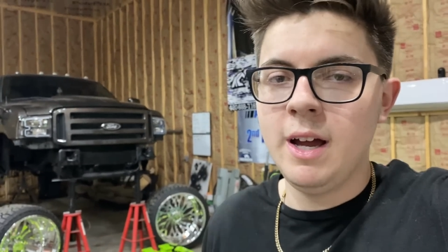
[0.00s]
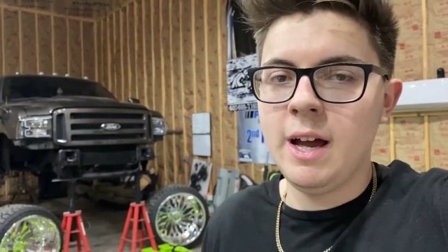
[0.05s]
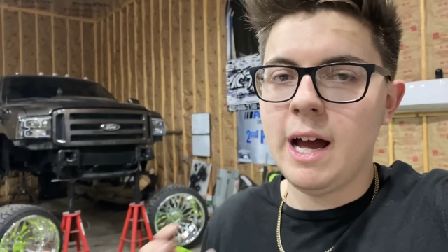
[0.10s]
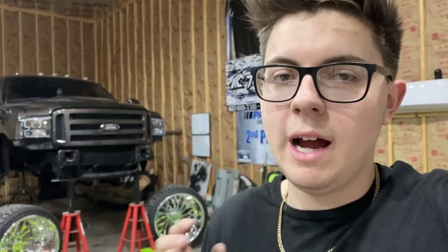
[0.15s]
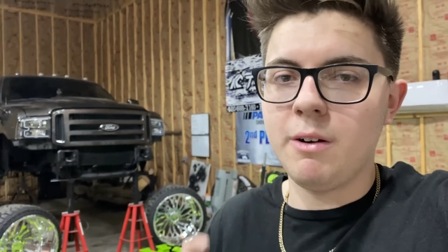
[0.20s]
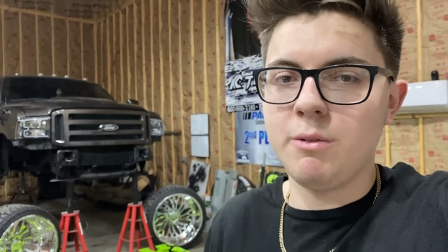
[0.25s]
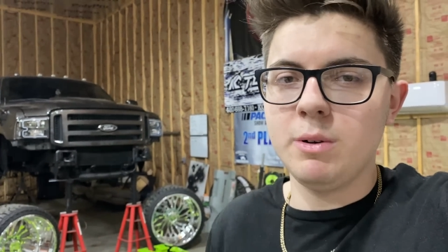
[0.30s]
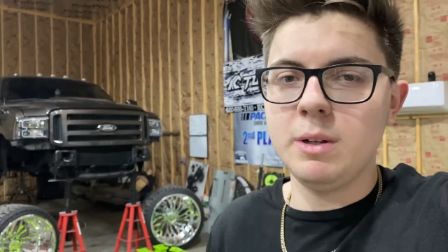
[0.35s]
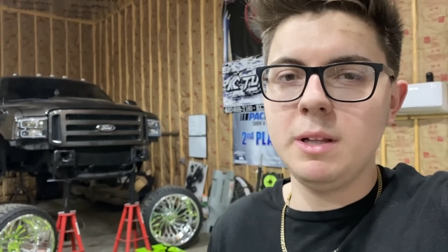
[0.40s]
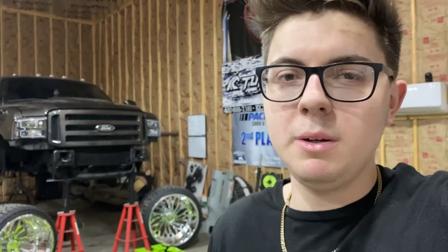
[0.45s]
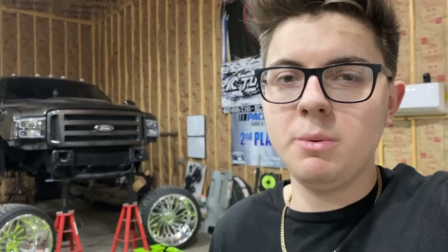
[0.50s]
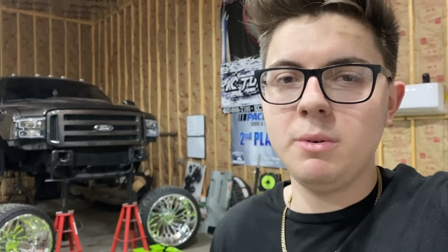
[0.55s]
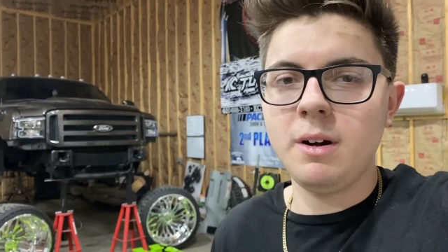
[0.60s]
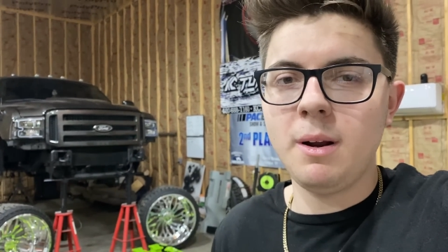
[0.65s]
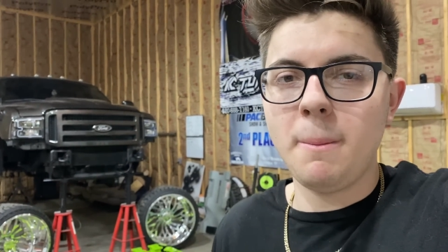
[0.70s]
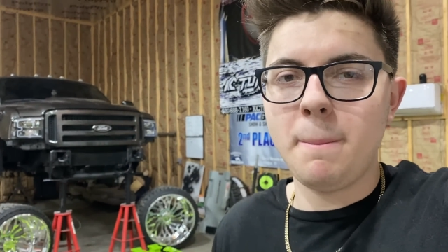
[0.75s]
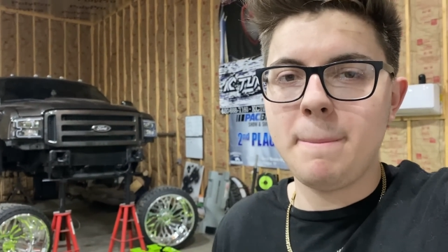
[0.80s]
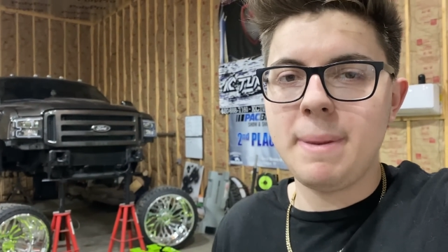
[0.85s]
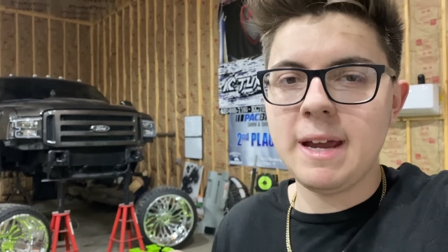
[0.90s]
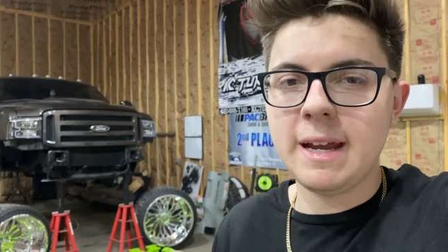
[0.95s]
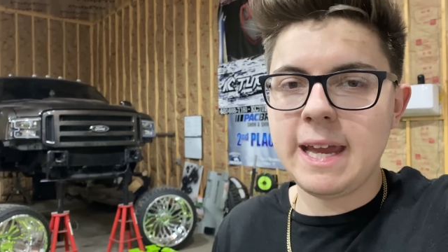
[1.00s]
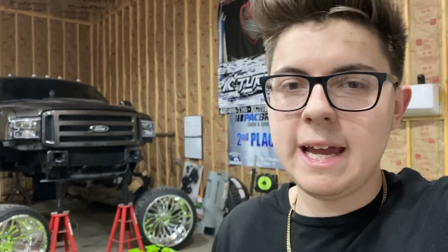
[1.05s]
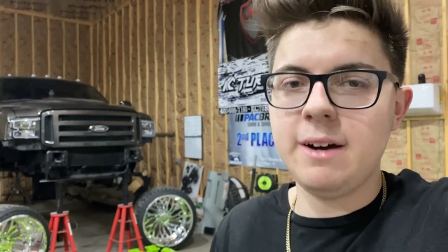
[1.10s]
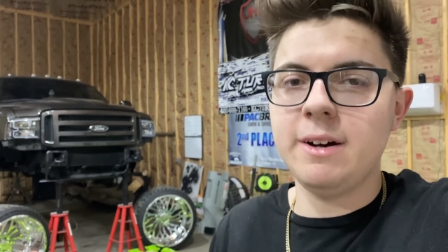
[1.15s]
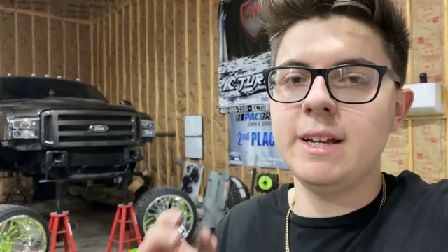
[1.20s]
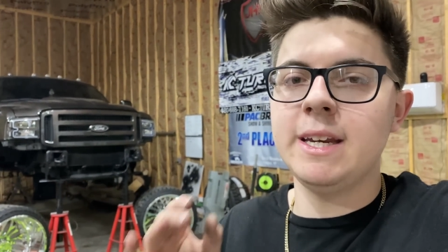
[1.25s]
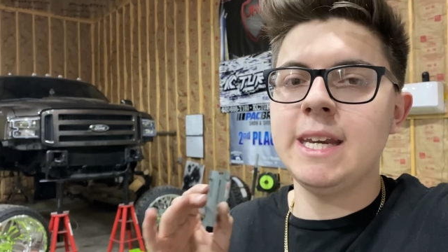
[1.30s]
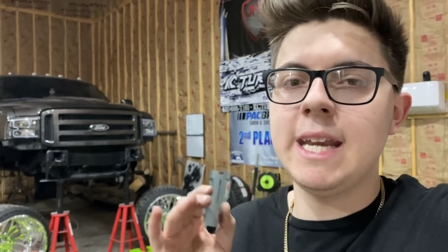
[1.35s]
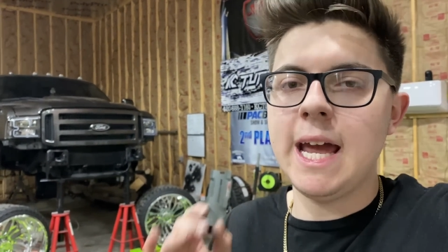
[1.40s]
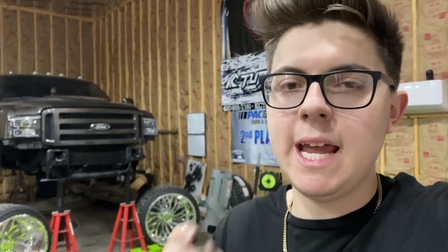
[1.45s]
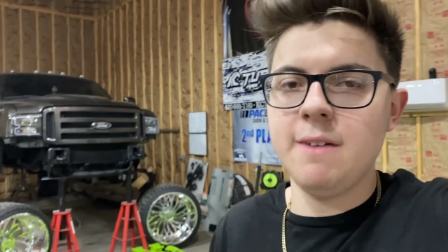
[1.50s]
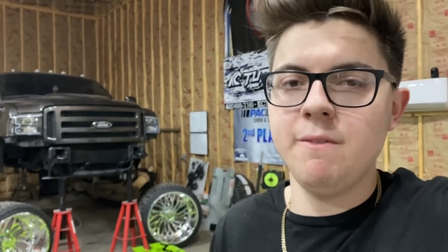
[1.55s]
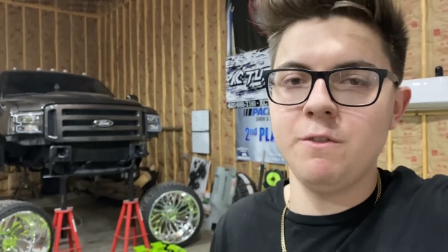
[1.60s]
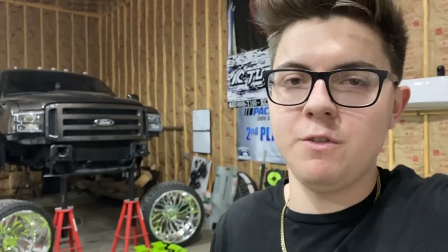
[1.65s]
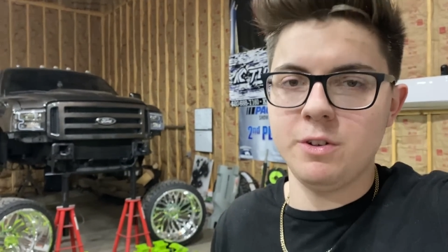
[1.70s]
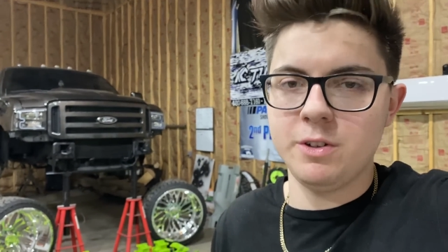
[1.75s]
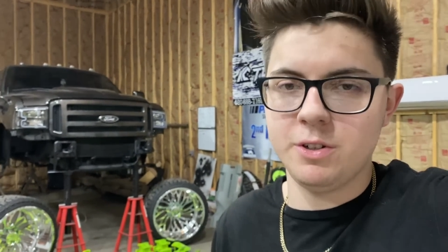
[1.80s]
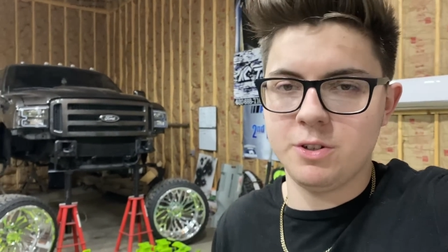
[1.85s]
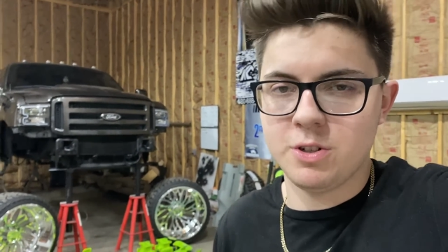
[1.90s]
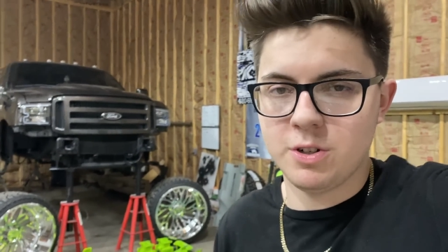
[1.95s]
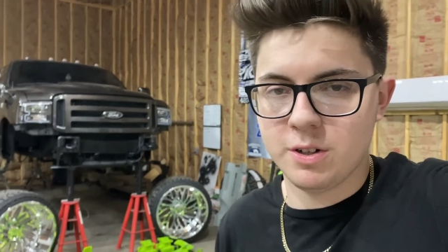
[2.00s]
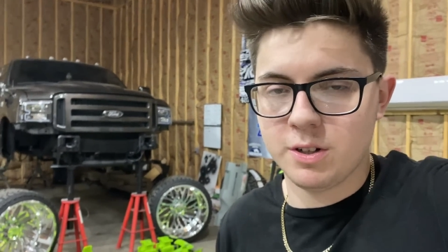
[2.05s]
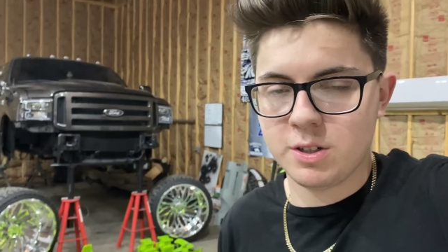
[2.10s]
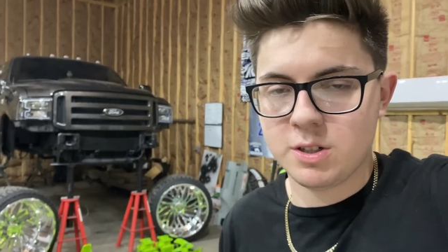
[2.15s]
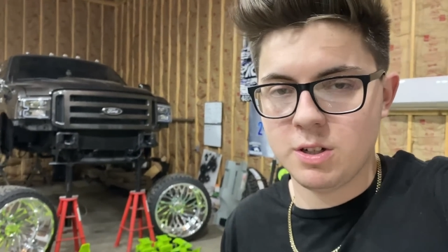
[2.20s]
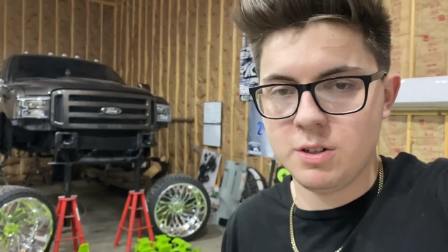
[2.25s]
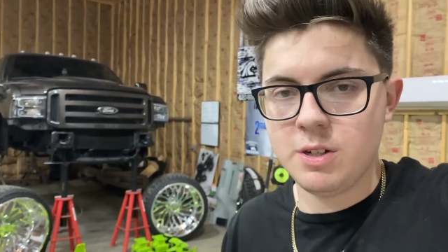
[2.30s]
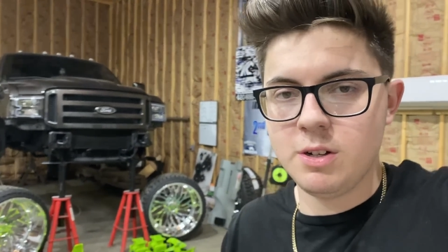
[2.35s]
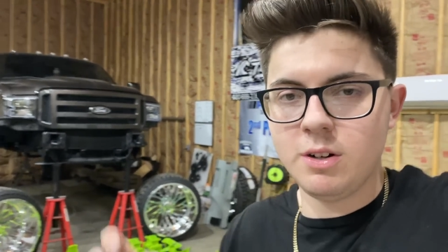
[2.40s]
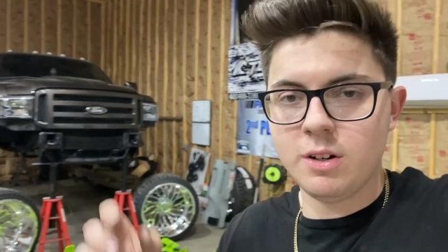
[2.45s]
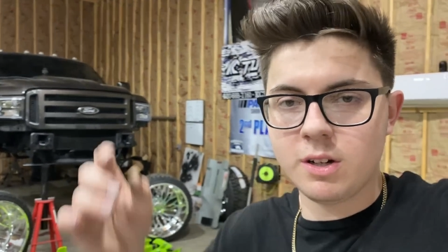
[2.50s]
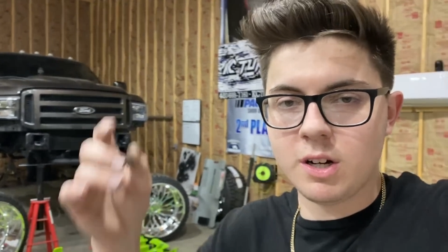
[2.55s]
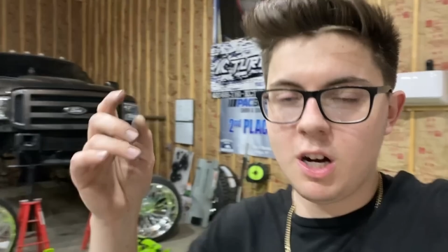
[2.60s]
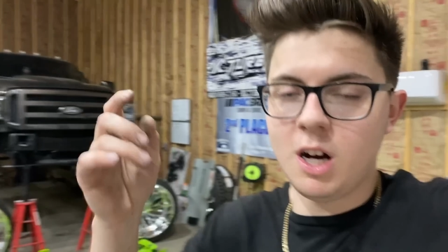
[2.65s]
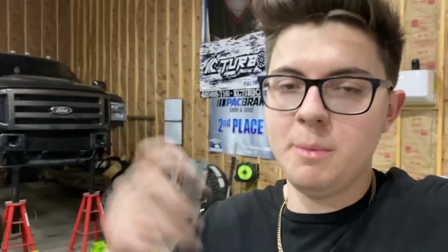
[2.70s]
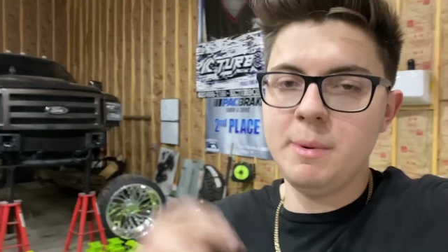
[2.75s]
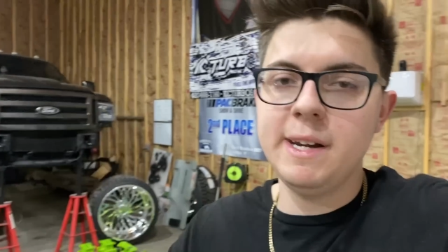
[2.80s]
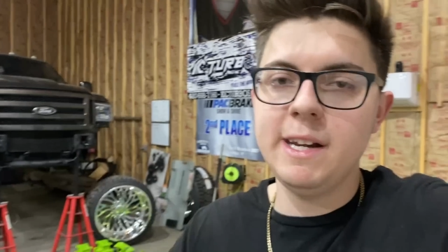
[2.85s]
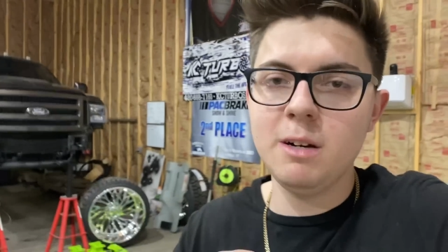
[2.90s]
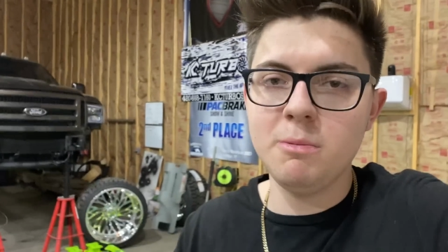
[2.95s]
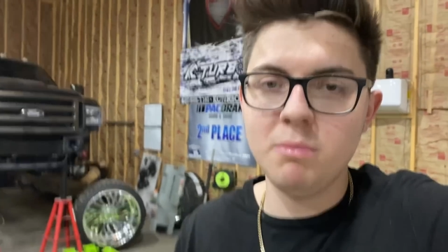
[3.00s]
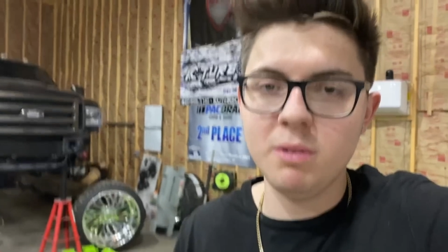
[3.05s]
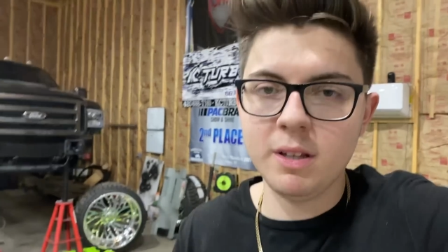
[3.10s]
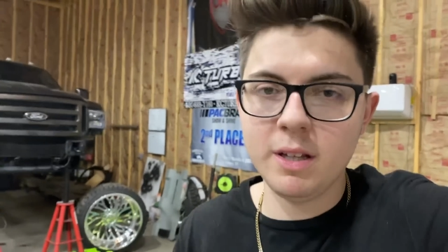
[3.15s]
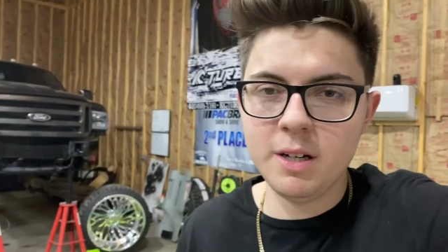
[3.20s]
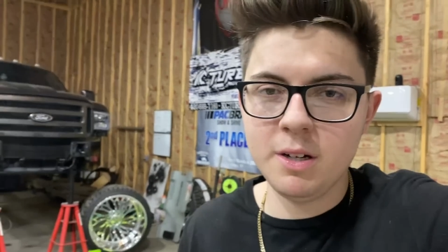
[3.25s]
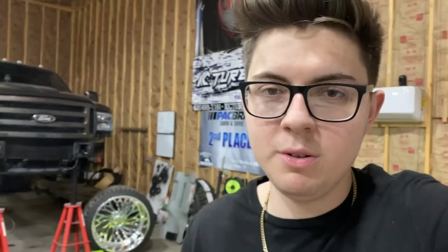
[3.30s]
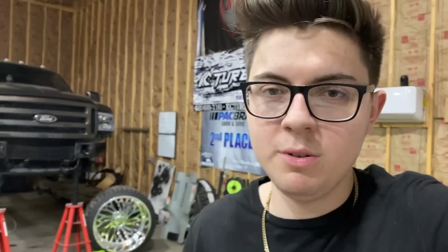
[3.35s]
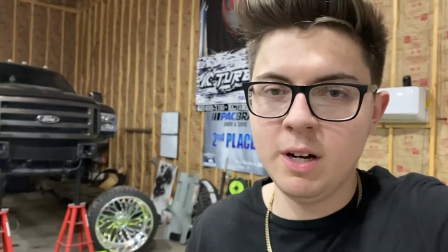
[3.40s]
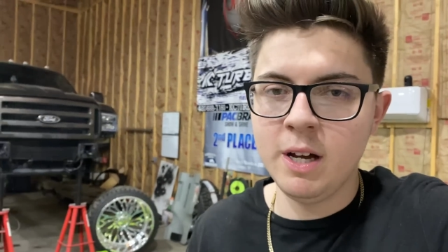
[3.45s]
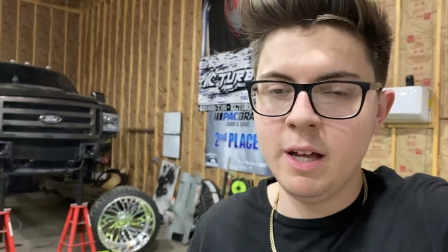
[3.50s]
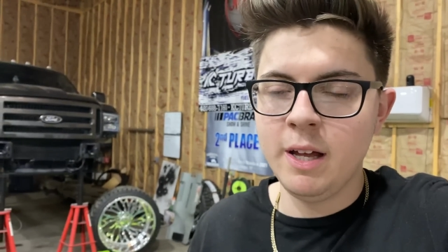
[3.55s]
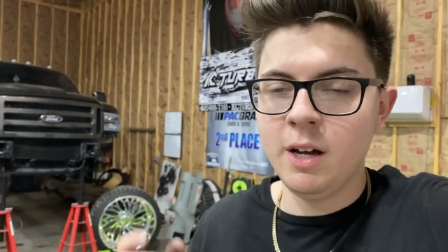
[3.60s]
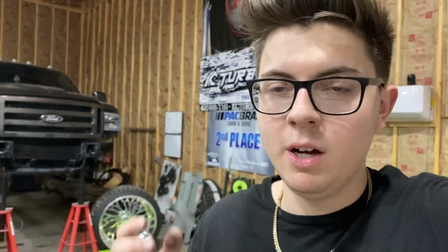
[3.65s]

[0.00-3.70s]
I really want to pick out a name for the truck. So y'all comment down below